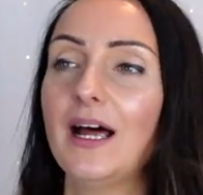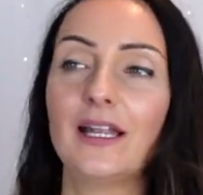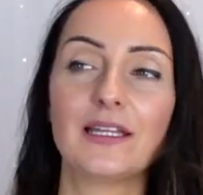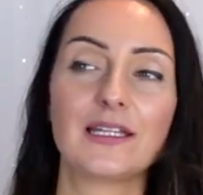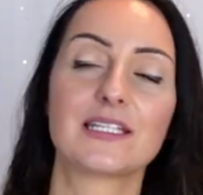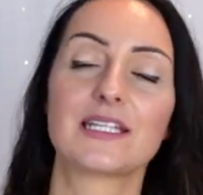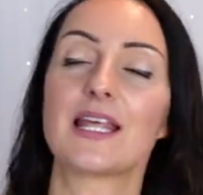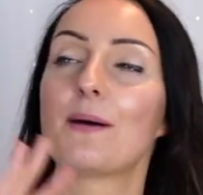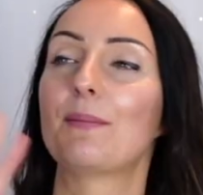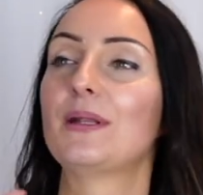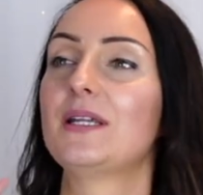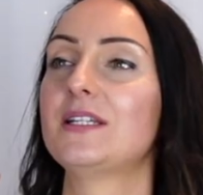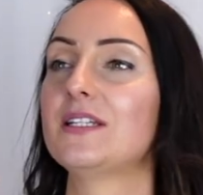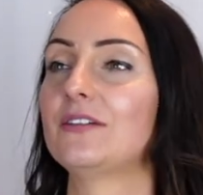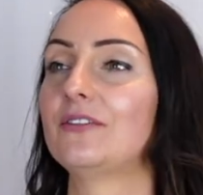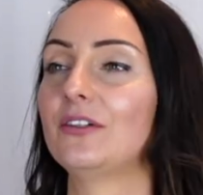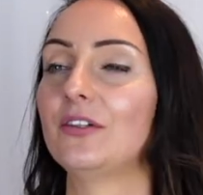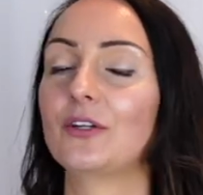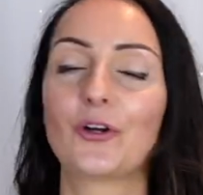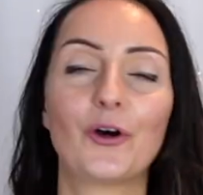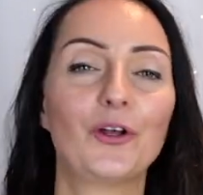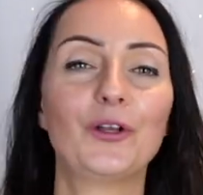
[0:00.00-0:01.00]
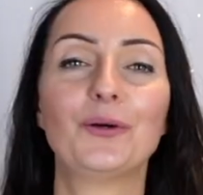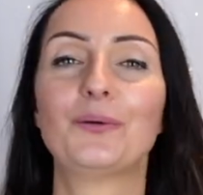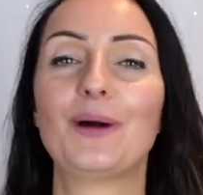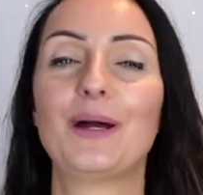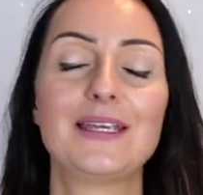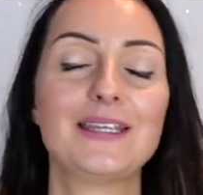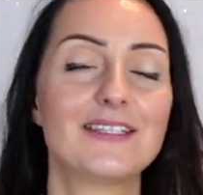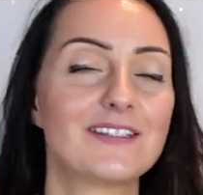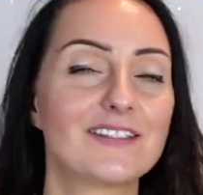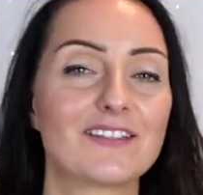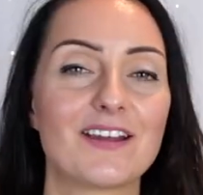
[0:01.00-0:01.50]
There's that many different
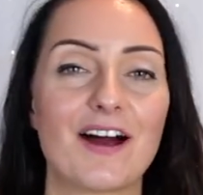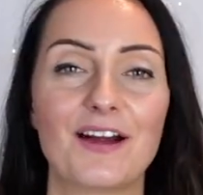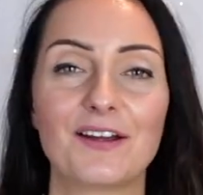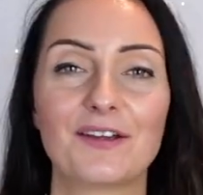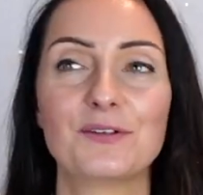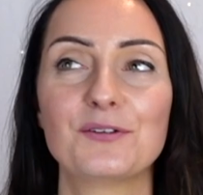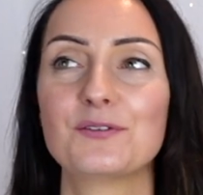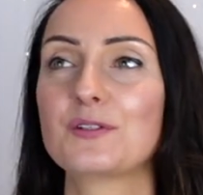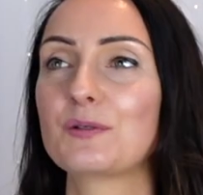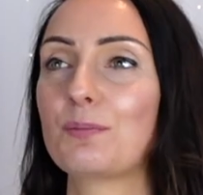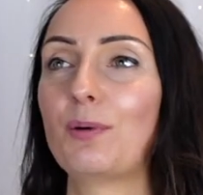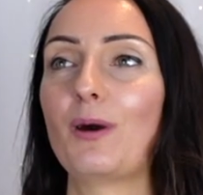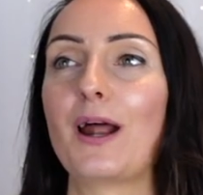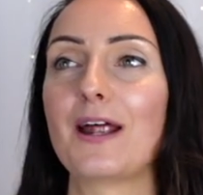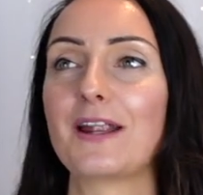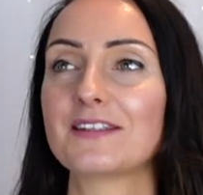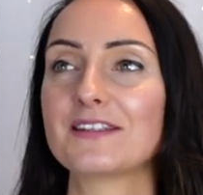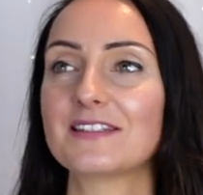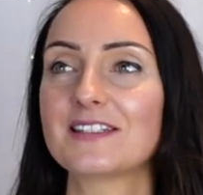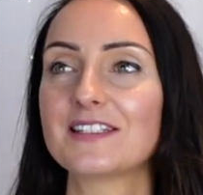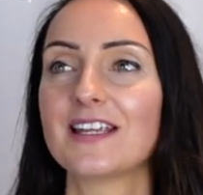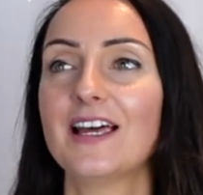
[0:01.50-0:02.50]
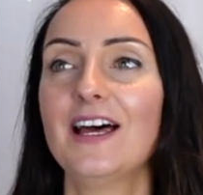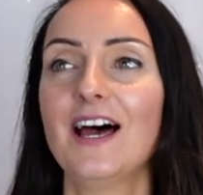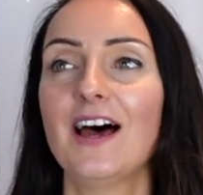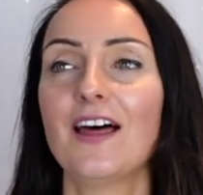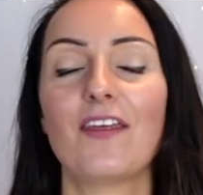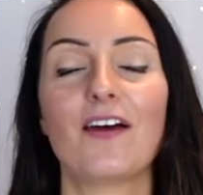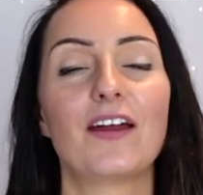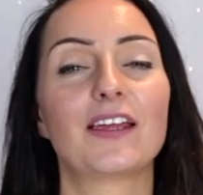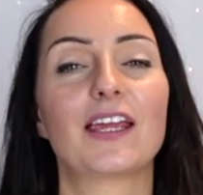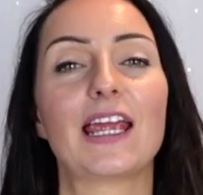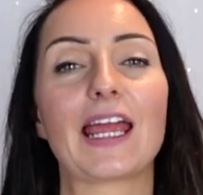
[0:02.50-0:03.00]
colorways, styles, brands,
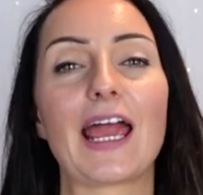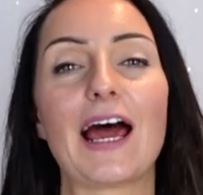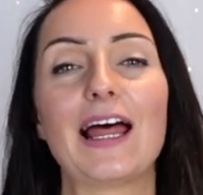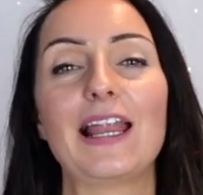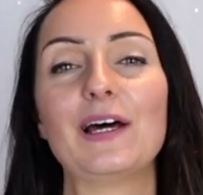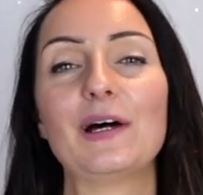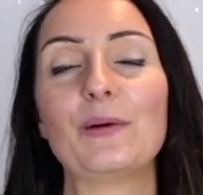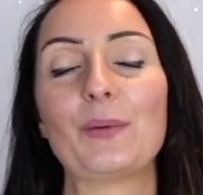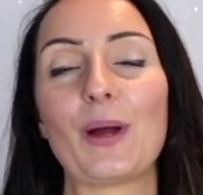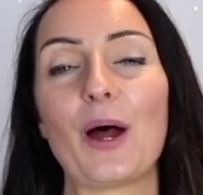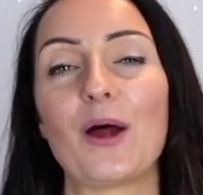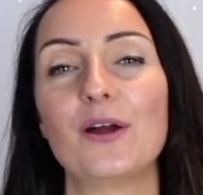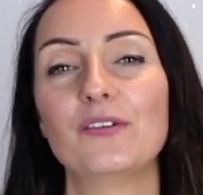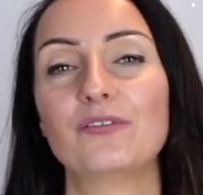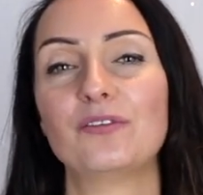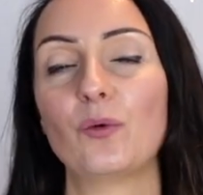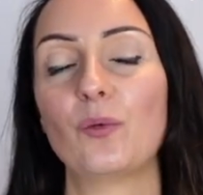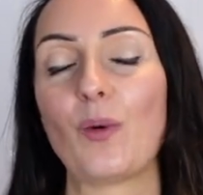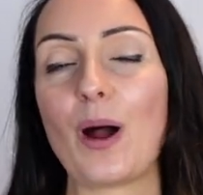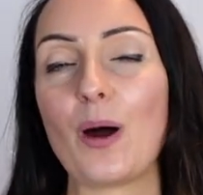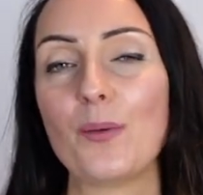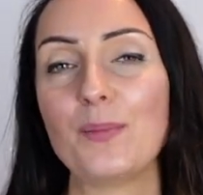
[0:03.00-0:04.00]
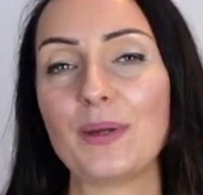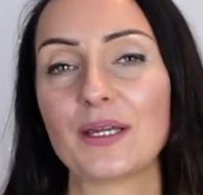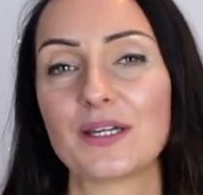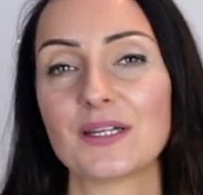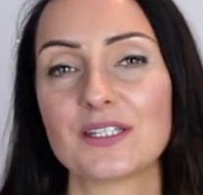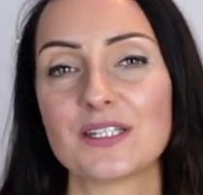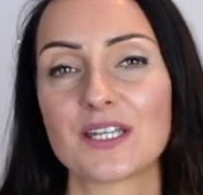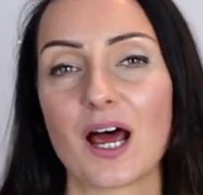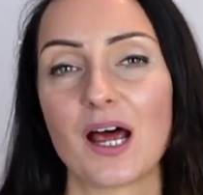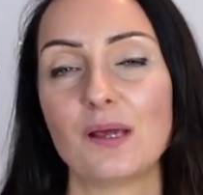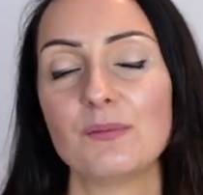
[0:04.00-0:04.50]
that it can get a little bit overwhelming
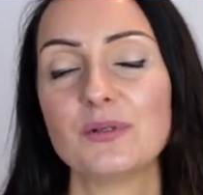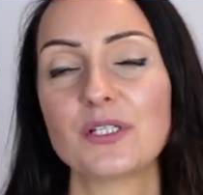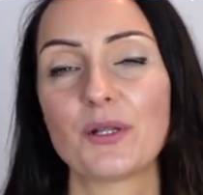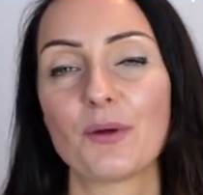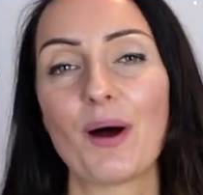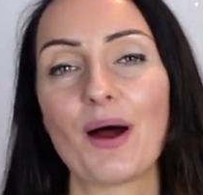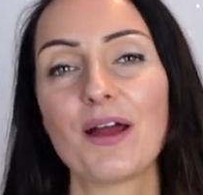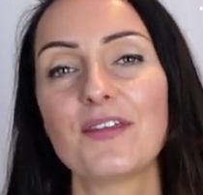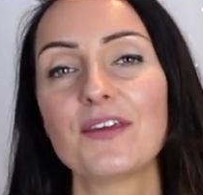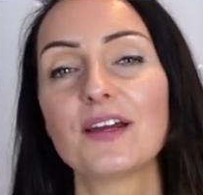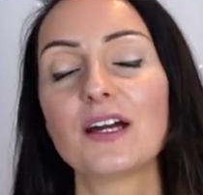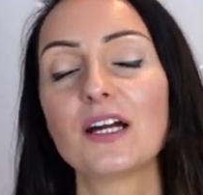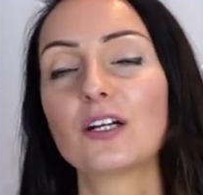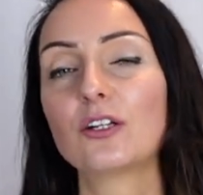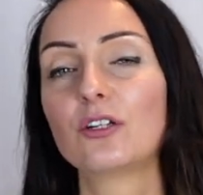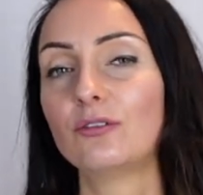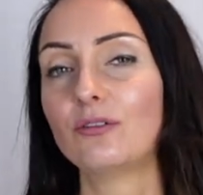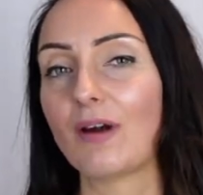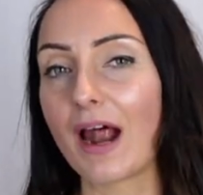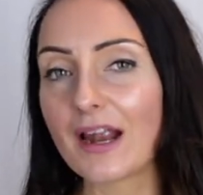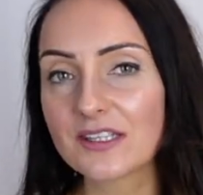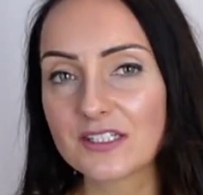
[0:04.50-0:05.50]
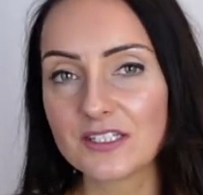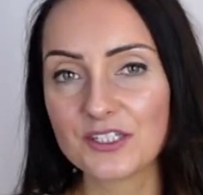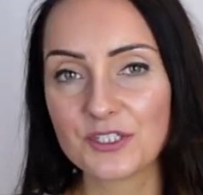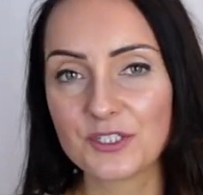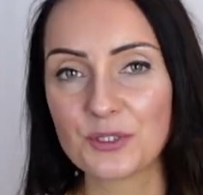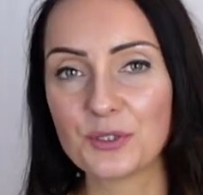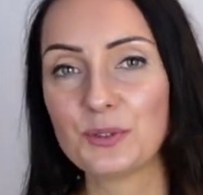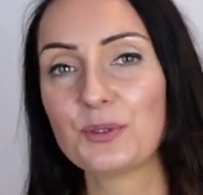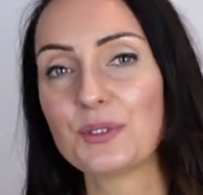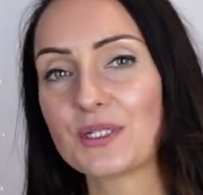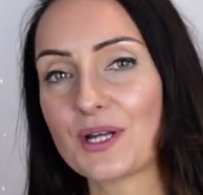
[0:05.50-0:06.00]
at times. So I think a
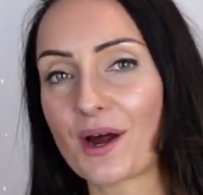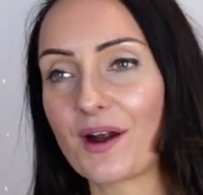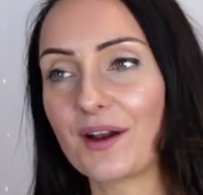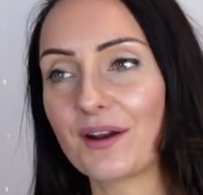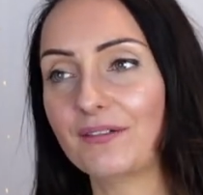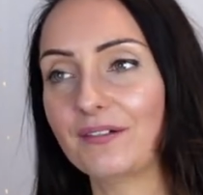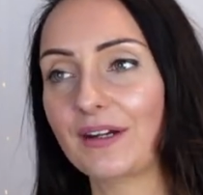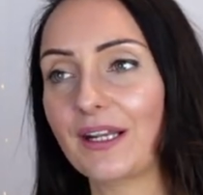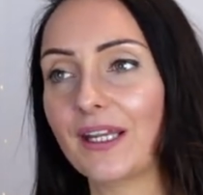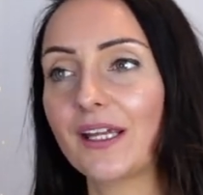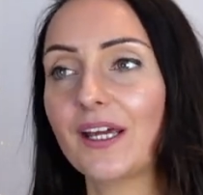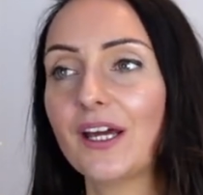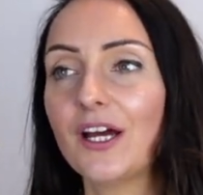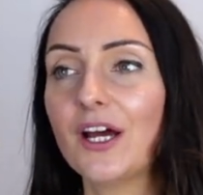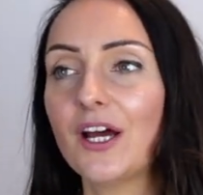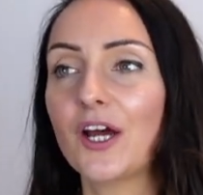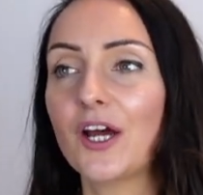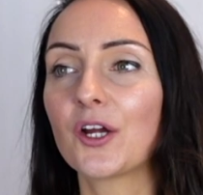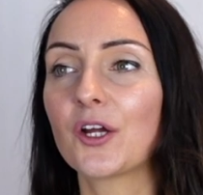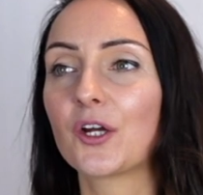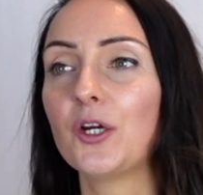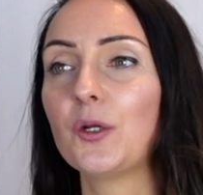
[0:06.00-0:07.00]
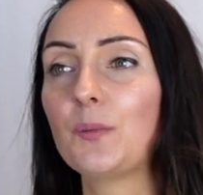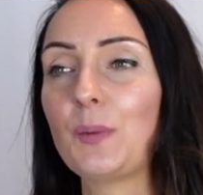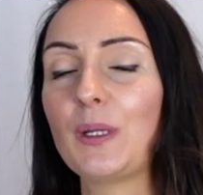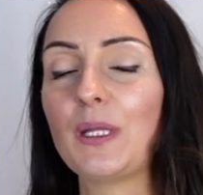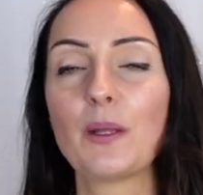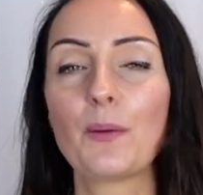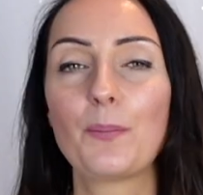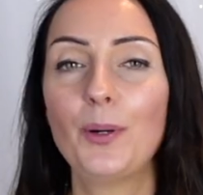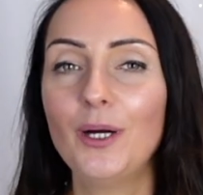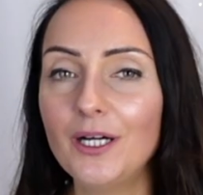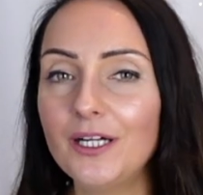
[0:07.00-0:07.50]
gratitude diary could be
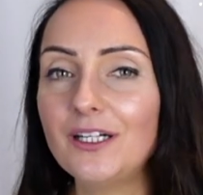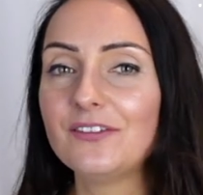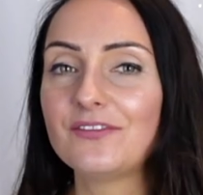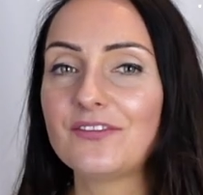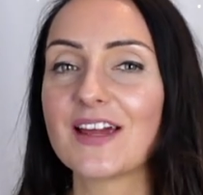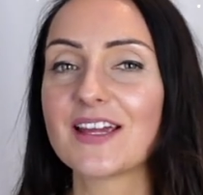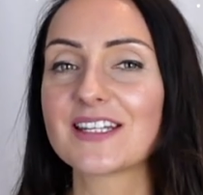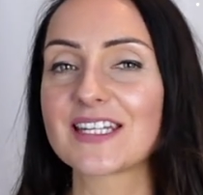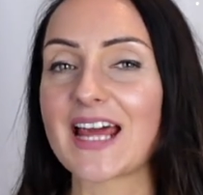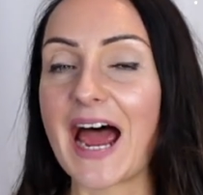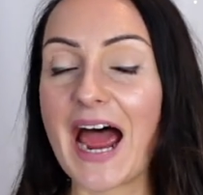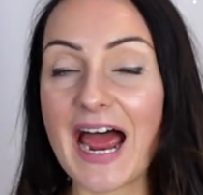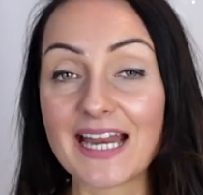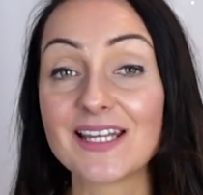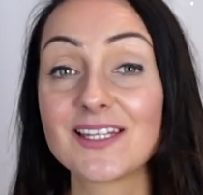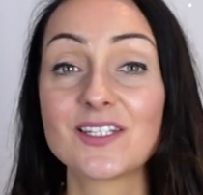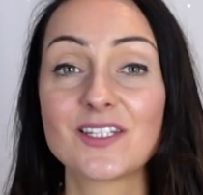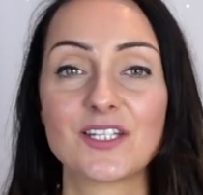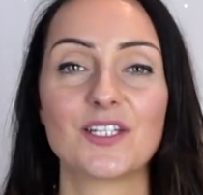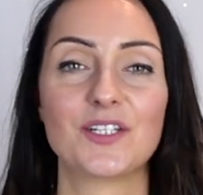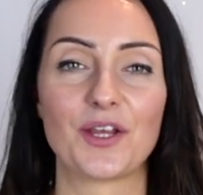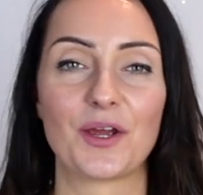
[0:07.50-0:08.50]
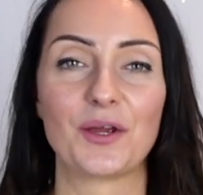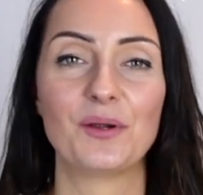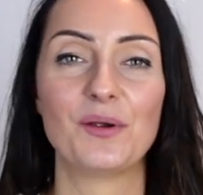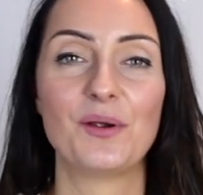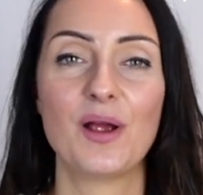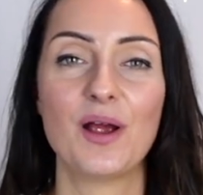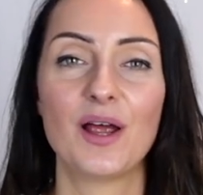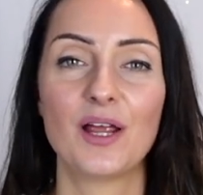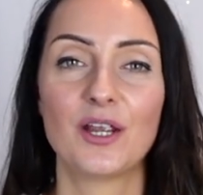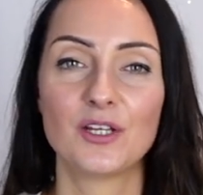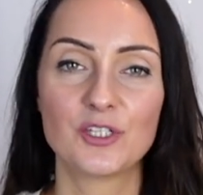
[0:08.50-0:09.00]
the perfect
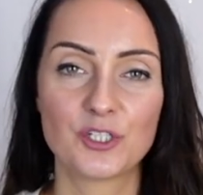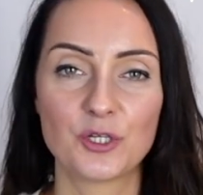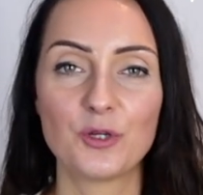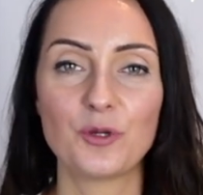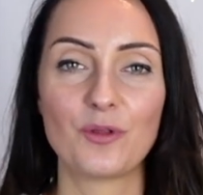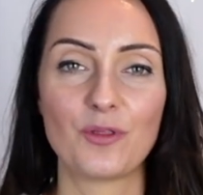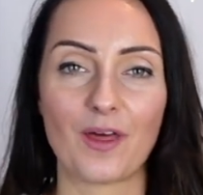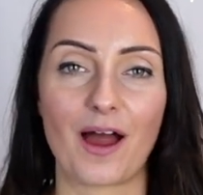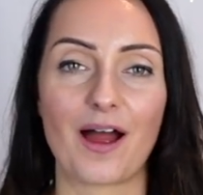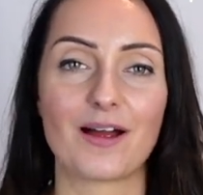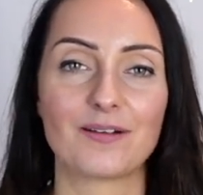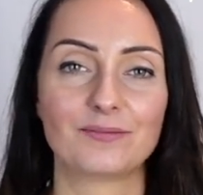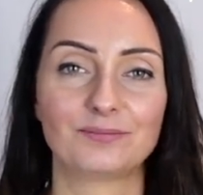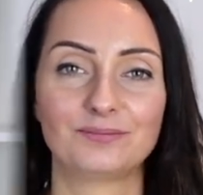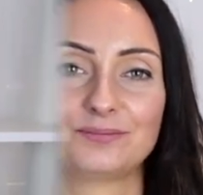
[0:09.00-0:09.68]
antidote to that.